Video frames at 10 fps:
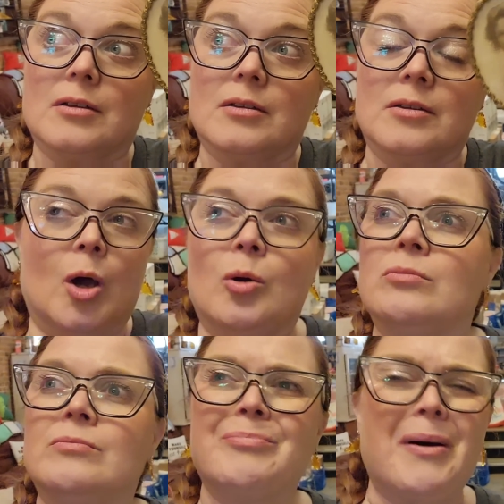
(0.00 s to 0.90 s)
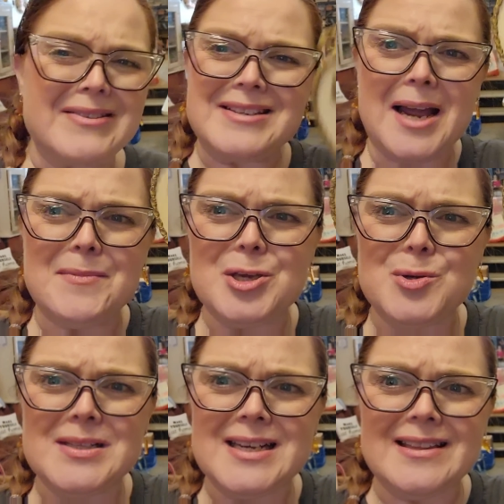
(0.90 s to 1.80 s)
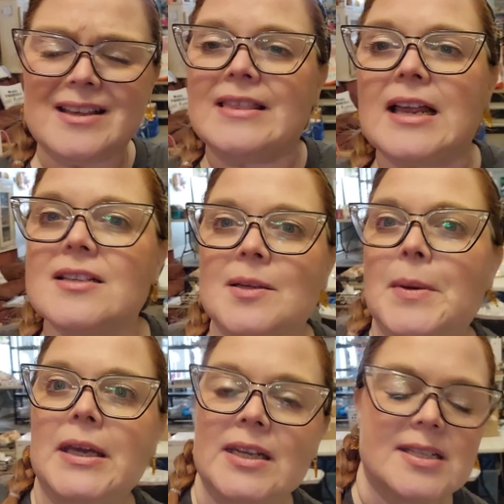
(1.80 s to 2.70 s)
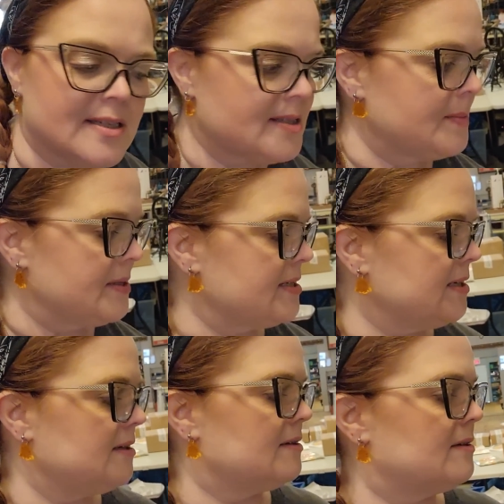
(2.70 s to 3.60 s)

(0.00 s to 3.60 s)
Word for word: no, by the time that you see that, that doesn't make any sense, Misty